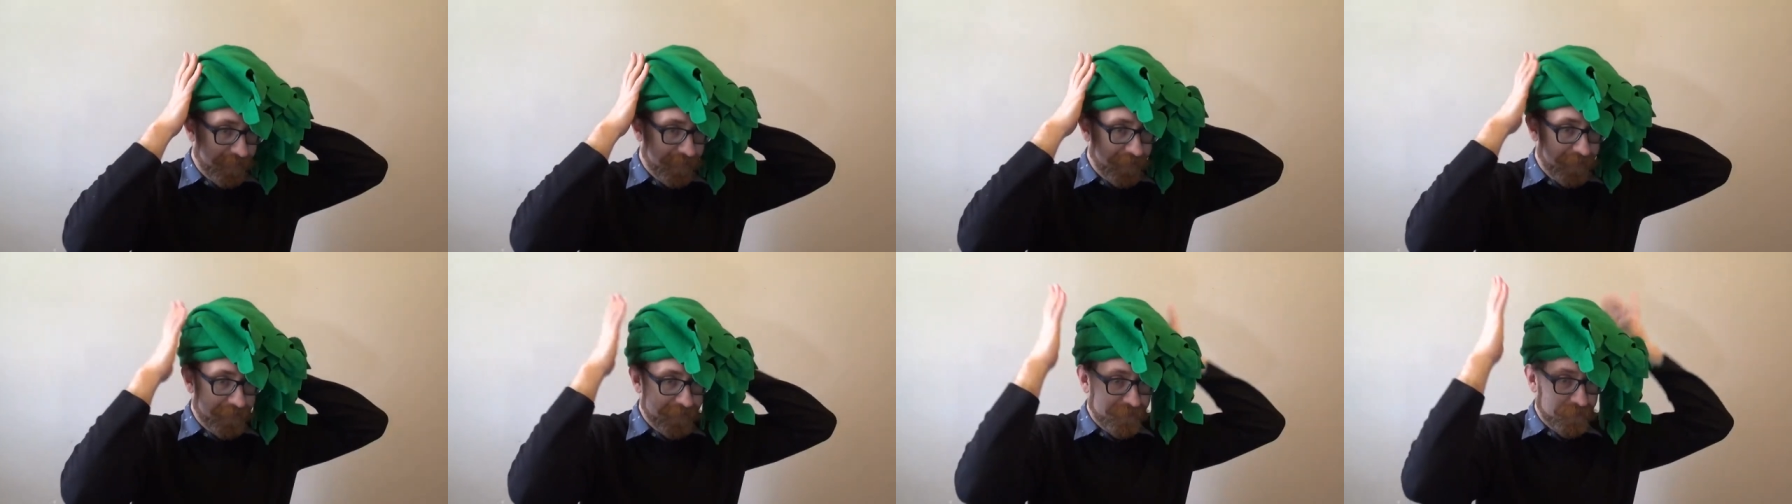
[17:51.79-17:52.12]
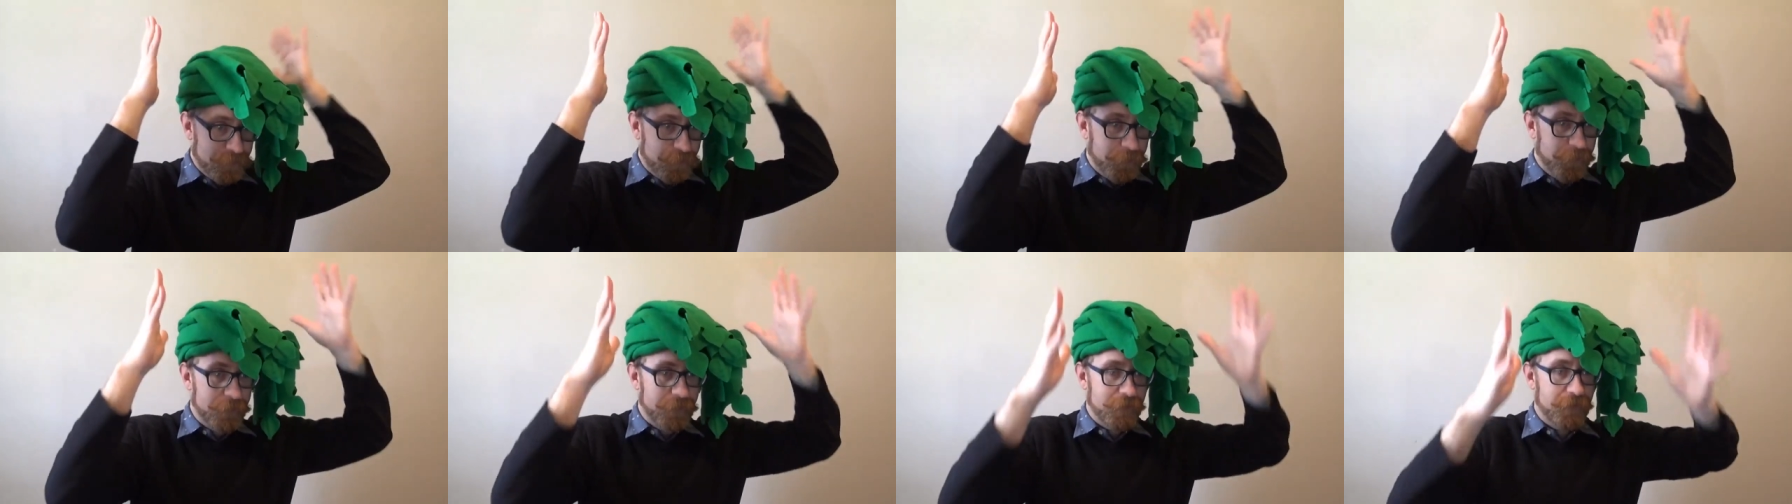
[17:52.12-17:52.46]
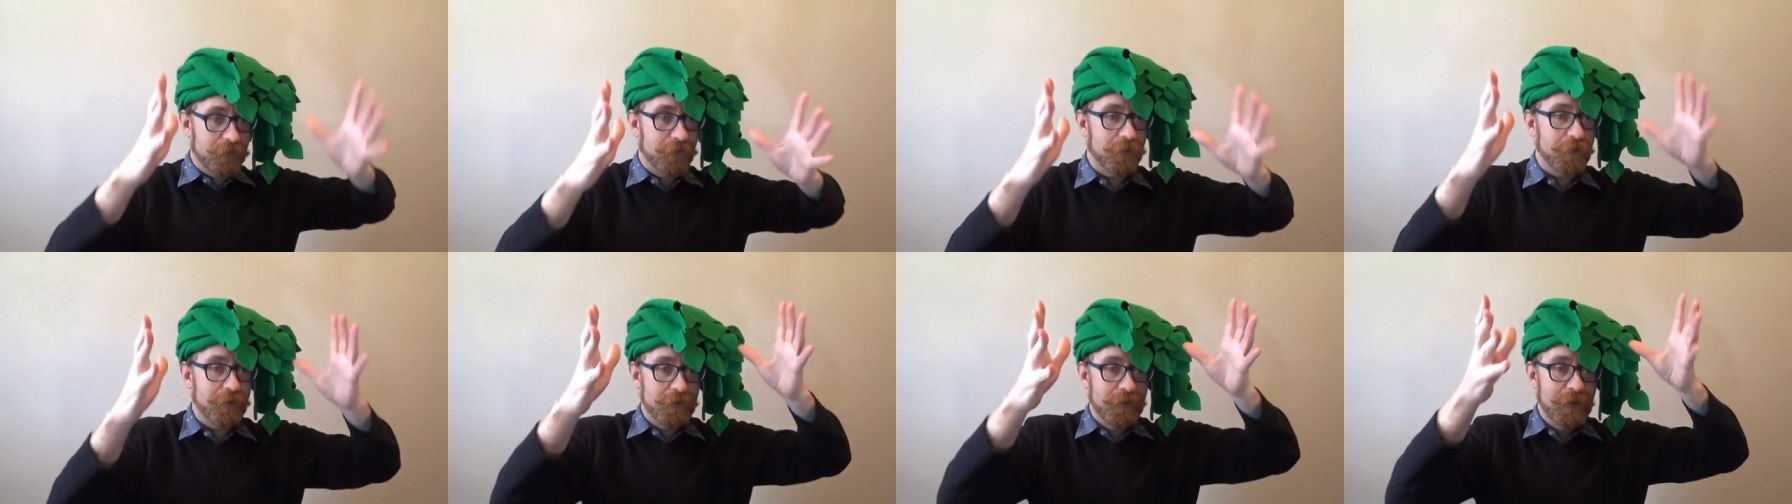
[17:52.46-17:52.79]
and I just put
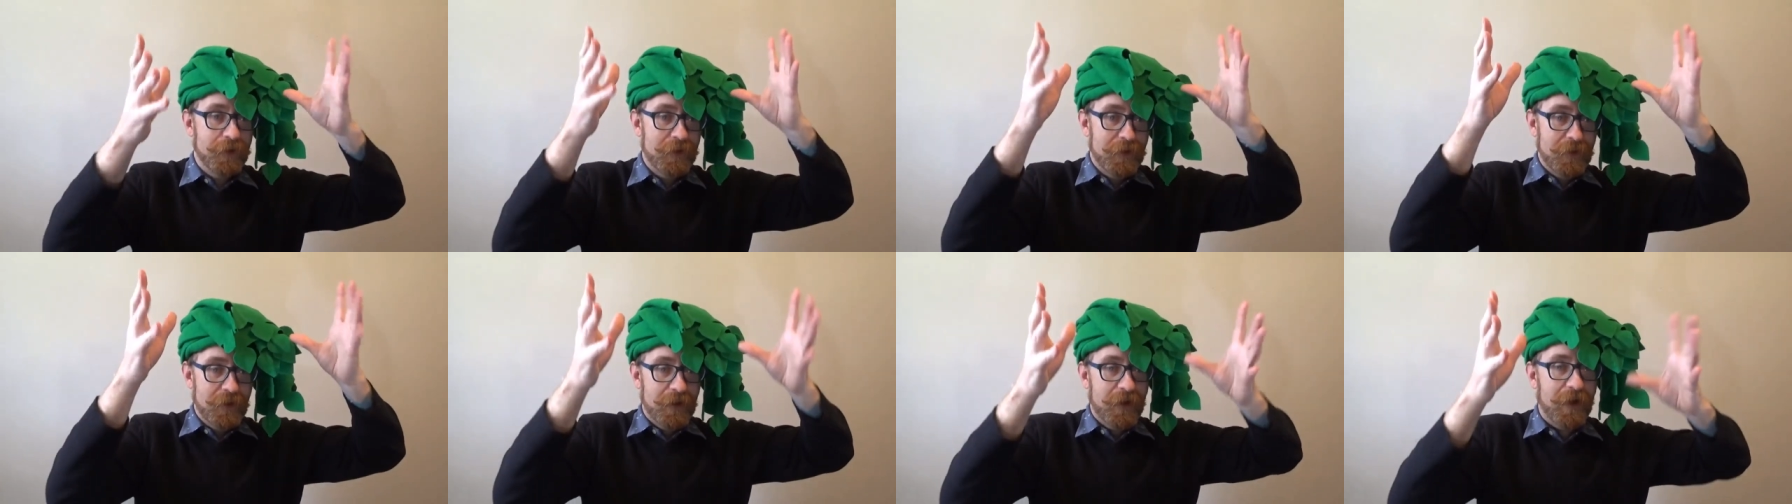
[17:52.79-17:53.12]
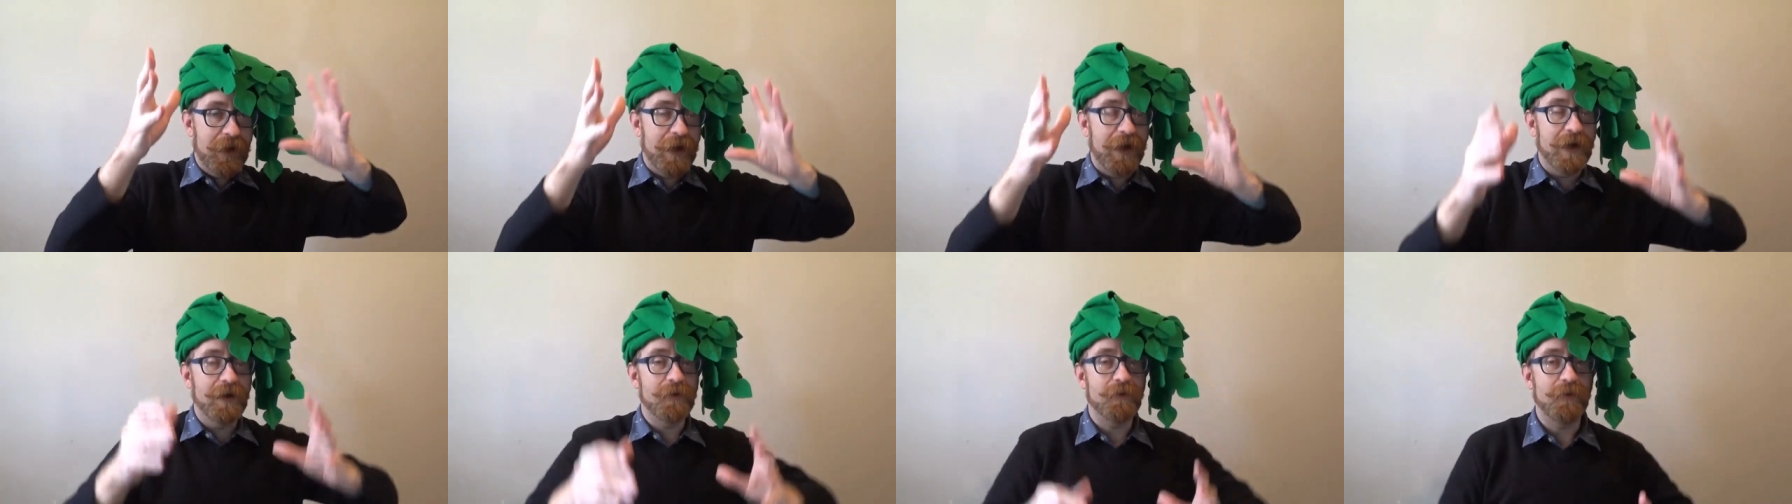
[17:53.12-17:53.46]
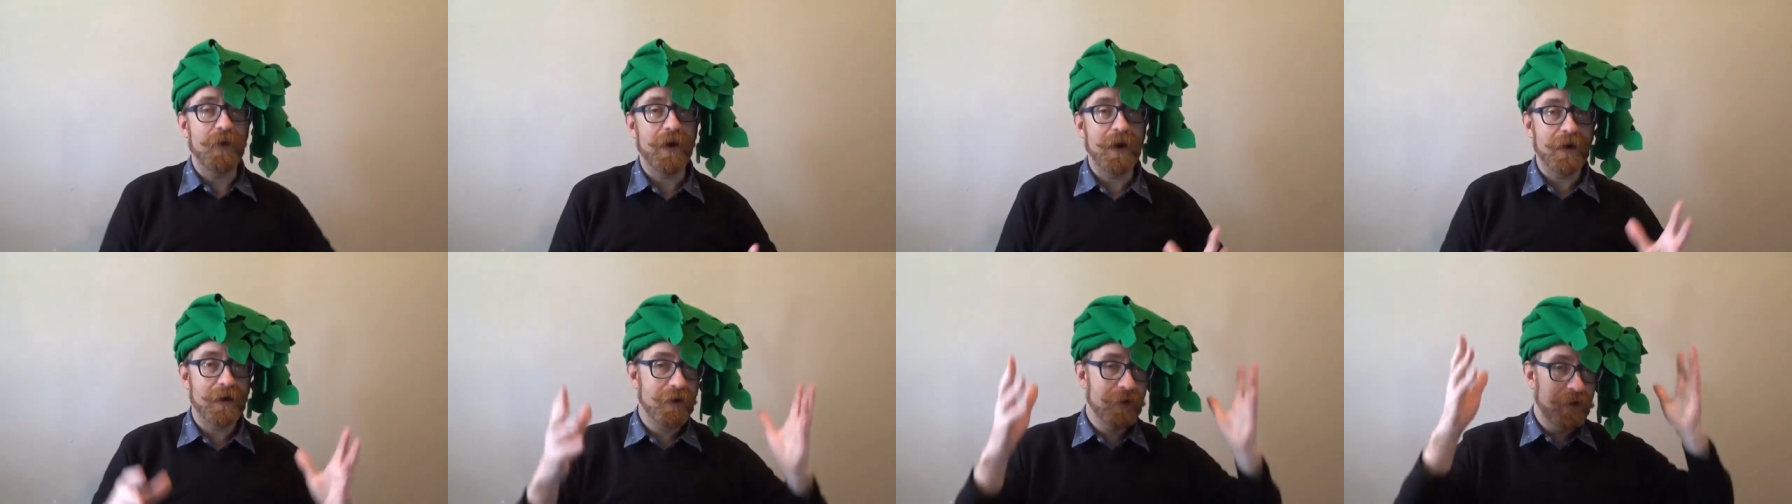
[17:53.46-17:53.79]
it on a hat
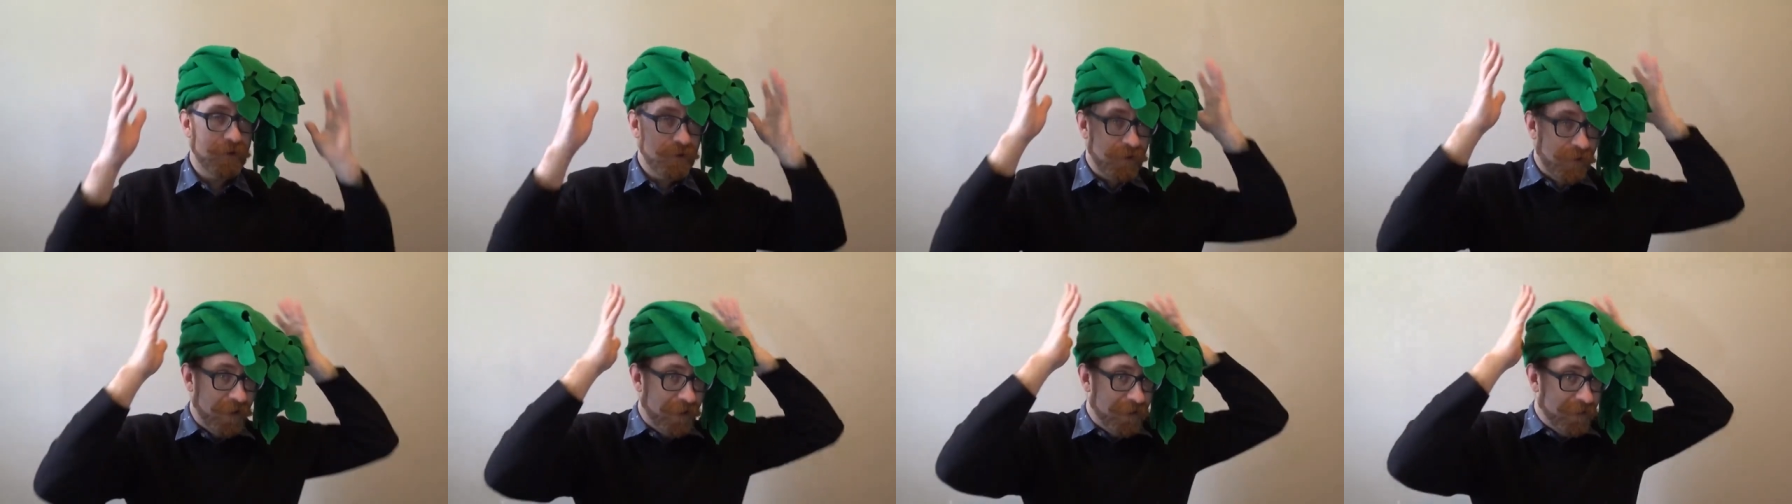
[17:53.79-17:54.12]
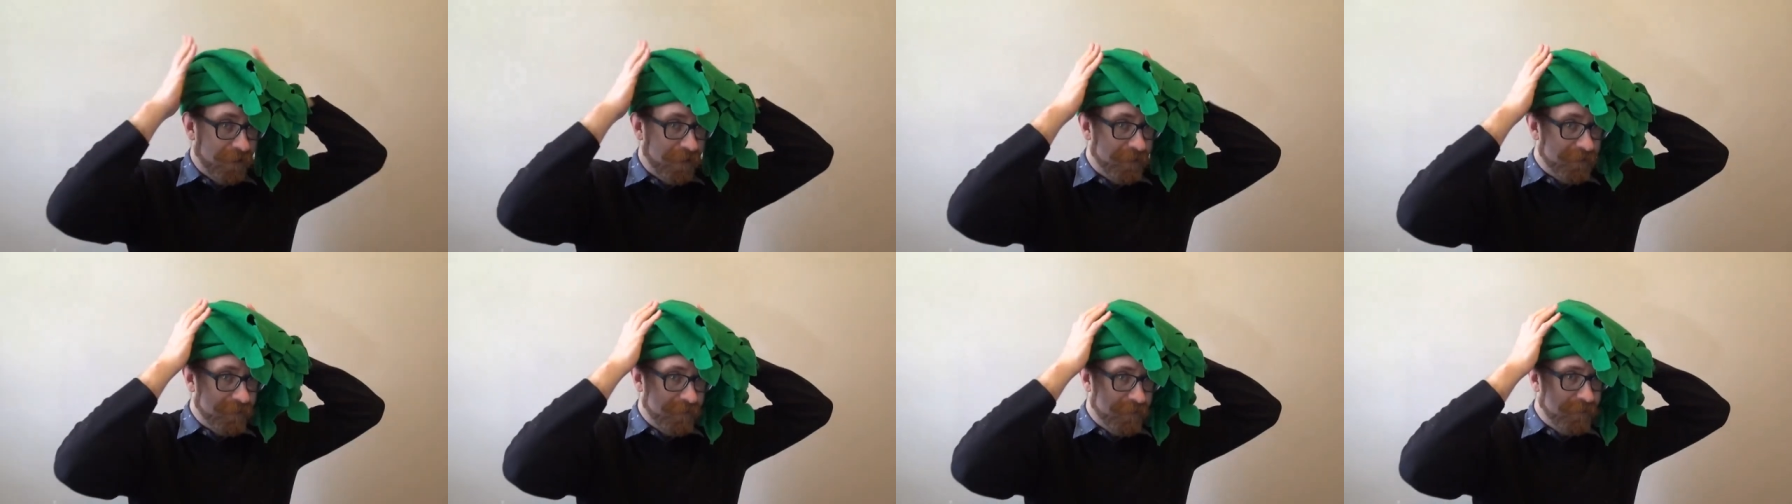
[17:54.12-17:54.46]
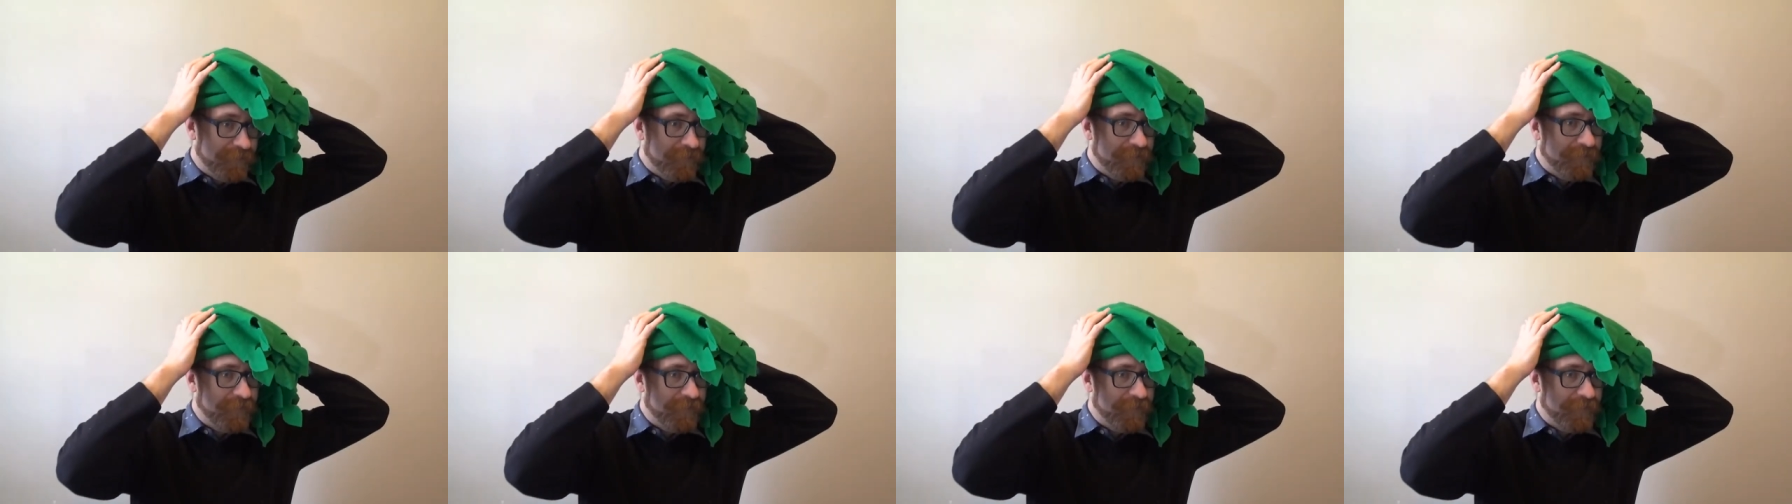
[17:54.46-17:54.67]
rack tied like this.